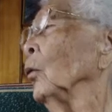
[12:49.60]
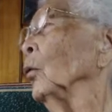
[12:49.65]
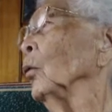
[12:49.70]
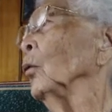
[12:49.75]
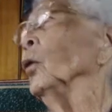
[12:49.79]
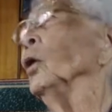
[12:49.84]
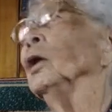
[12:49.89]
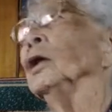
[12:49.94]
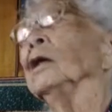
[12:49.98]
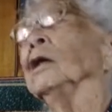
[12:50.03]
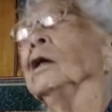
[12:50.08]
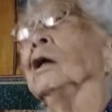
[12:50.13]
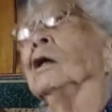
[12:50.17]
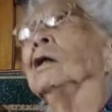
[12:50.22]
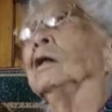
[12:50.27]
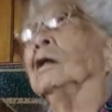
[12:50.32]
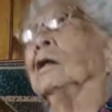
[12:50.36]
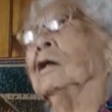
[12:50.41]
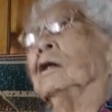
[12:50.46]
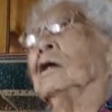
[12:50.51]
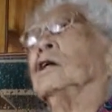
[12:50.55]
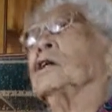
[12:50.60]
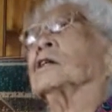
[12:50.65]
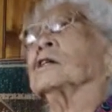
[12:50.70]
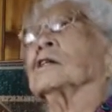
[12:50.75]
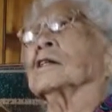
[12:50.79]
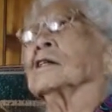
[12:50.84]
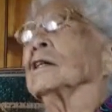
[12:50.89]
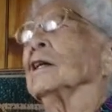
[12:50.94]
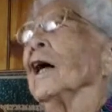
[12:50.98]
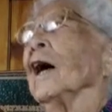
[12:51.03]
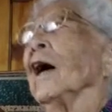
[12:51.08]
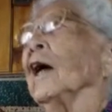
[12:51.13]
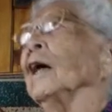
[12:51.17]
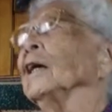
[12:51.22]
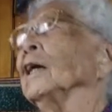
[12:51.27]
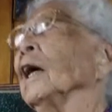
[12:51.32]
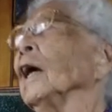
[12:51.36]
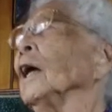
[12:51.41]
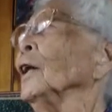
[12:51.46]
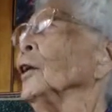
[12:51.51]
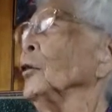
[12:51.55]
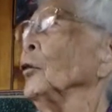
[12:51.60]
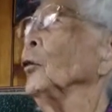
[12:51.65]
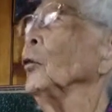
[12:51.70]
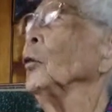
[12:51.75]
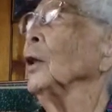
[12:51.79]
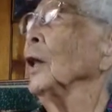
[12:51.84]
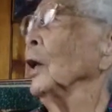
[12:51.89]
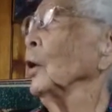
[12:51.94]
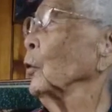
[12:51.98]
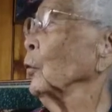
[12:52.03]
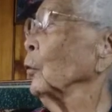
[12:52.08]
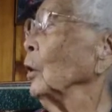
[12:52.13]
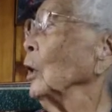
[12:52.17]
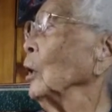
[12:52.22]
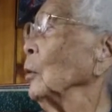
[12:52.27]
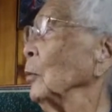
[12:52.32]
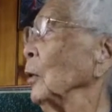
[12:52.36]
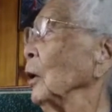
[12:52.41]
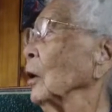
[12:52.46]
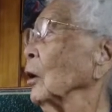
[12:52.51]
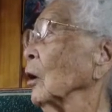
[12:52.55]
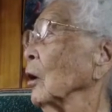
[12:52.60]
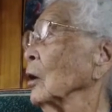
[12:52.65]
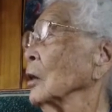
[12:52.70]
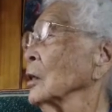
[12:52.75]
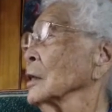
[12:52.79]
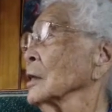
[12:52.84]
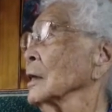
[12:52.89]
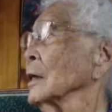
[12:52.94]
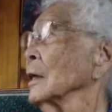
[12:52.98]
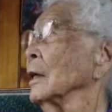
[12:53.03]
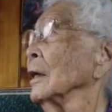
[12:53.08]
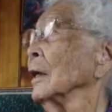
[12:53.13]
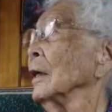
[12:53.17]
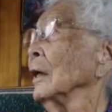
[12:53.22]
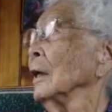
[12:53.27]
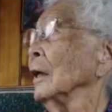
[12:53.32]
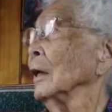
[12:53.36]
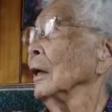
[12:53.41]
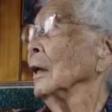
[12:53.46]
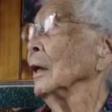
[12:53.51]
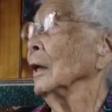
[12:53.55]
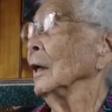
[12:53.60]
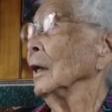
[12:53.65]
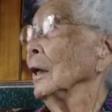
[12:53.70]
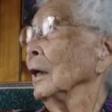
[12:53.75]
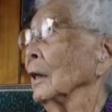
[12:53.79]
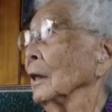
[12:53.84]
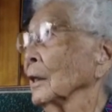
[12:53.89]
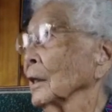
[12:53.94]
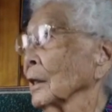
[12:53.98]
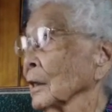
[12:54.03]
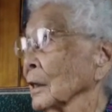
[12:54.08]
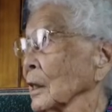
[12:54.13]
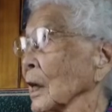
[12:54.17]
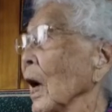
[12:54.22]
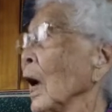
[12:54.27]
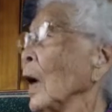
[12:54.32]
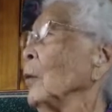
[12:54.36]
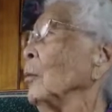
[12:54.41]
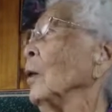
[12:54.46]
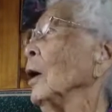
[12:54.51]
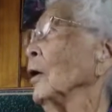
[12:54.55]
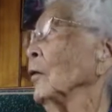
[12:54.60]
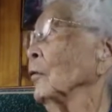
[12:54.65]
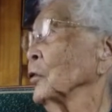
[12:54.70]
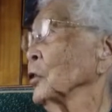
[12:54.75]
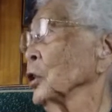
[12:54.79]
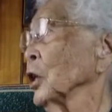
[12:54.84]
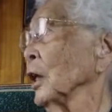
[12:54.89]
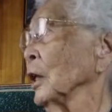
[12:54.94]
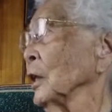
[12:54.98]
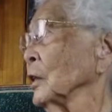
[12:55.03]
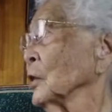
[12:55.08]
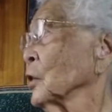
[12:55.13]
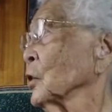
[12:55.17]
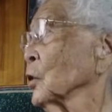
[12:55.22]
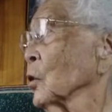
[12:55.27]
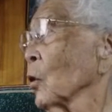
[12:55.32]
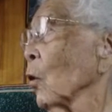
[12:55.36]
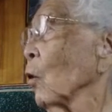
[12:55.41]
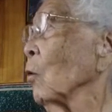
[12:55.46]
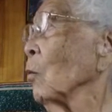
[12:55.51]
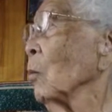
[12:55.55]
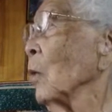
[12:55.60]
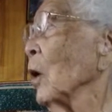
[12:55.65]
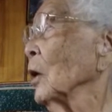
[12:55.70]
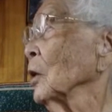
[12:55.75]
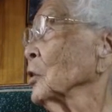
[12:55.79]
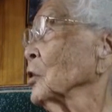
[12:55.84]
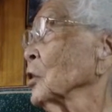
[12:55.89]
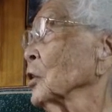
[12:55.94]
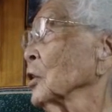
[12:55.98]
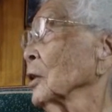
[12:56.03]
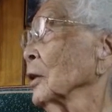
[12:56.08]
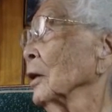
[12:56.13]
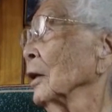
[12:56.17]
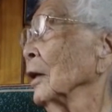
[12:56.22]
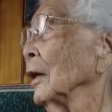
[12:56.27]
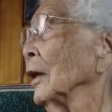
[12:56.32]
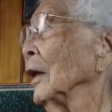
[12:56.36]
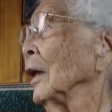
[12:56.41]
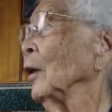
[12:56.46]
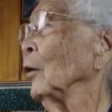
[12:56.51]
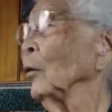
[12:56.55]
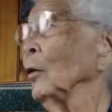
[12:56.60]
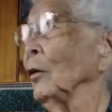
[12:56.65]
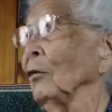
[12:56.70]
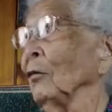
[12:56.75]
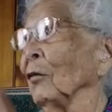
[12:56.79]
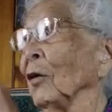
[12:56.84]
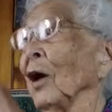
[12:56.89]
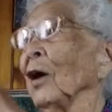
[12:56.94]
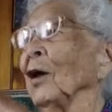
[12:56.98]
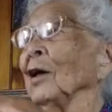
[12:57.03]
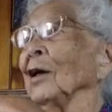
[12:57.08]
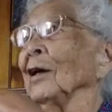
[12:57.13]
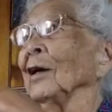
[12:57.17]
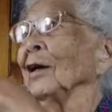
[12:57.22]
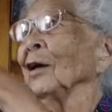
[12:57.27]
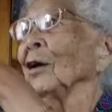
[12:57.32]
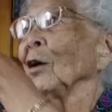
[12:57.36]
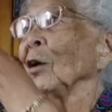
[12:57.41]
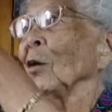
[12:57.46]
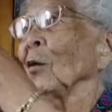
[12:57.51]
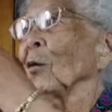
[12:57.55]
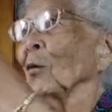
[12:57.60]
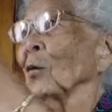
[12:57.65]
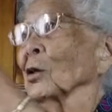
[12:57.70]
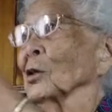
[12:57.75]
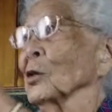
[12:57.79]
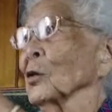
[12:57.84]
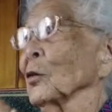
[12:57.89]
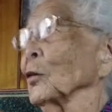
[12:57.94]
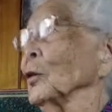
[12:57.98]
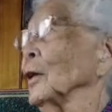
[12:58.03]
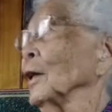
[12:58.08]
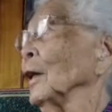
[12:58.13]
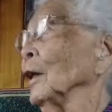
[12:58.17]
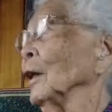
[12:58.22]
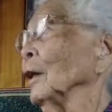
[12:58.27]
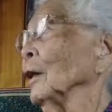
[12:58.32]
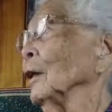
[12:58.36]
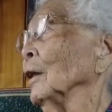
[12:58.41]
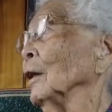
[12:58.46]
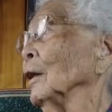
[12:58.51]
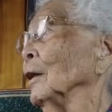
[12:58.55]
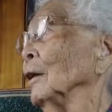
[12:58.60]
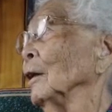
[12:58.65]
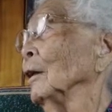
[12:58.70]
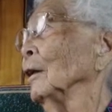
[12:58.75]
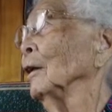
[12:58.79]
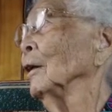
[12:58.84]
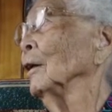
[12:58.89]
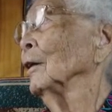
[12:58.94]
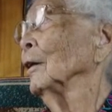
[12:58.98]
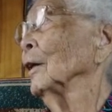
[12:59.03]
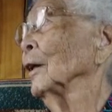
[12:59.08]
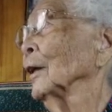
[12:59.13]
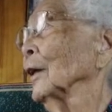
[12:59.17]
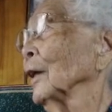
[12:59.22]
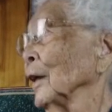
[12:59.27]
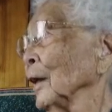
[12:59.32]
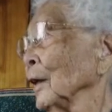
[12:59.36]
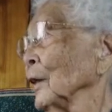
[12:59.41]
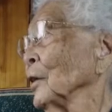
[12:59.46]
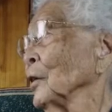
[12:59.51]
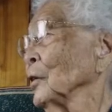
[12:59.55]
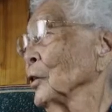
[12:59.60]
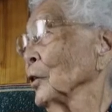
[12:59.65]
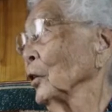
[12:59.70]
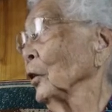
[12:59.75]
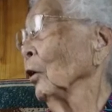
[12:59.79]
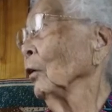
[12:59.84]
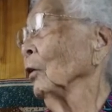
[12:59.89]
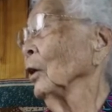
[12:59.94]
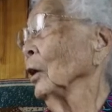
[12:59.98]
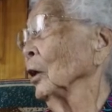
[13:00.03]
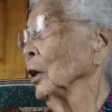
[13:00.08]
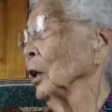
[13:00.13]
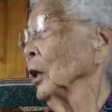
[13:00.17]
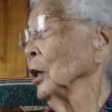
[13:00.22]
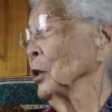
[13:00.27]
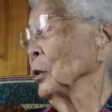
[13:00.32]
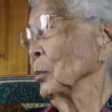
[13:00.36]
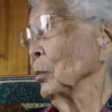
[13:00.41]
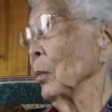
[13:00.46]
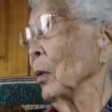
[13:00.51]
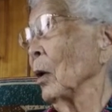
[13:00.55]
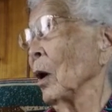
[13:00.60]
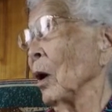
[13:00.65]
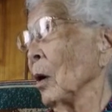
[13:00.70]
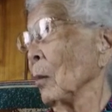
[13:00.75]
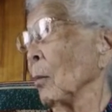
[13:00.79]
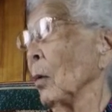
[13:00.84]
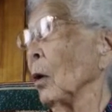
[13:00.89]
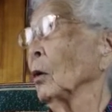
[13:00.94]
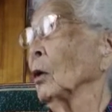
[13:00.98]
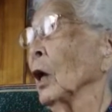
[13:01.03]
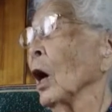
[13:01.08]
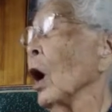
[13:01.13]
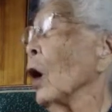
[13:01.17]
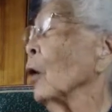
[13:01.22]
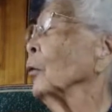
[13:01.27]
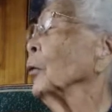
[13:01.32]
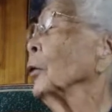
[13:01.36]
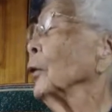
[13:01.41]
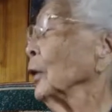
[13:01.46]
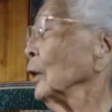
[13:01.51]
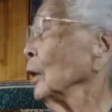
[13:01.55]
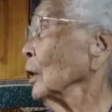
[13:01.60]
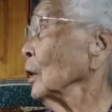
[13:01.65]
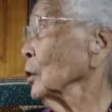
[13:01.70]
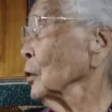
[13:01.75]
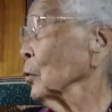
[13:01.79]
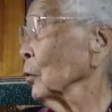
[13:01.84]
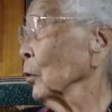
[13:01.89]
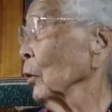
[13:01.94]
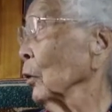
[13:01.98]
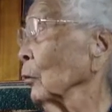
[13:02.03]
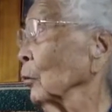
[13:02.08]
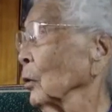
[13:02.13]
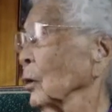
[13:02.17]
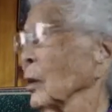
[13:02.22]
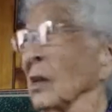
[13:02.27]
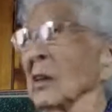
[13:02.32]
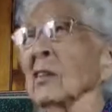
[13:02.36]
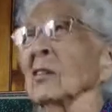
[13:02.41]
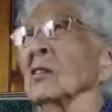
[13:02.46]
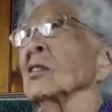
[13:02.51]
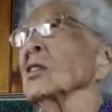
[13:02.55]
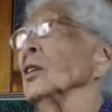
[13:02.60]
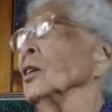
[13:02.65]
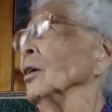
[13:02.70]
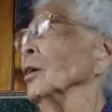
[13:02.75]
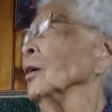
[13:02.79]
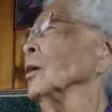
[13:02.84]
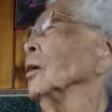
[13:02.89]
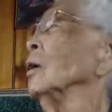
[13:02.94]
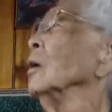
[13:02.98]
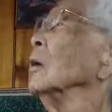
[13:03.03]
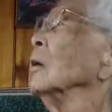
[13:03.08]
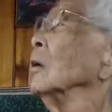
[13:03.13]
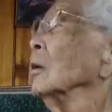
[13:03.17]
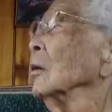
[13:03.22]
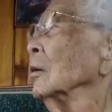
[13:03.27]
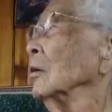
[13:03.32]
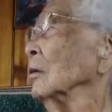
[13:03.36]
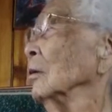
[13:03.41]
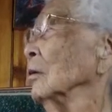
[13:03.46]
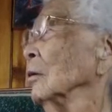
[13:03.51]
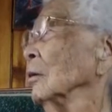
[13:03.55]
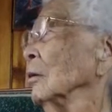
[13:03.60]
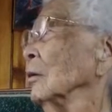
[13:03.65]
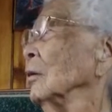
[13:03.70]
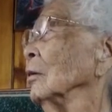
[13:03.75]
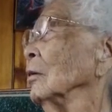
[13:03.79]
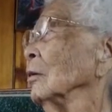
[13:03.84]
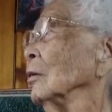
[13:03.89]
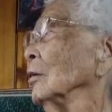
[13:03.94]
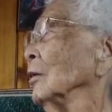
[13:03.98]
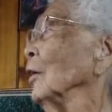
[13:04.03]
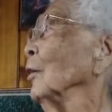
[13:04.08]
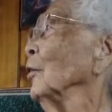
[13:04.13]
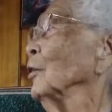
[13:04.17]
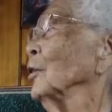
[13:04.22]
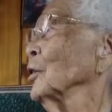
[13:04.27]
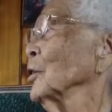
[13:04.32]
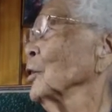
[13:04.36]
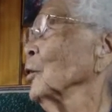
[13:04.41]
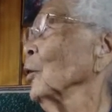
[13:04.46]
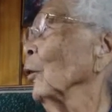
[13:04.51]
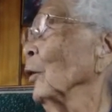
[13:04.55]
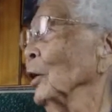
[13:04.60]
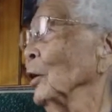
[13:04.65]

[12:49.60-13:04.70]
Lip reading: Well, I can't do that really, because time have changed so much. And if I was to tell the kids, the younger kids, about how things were, oh, there's no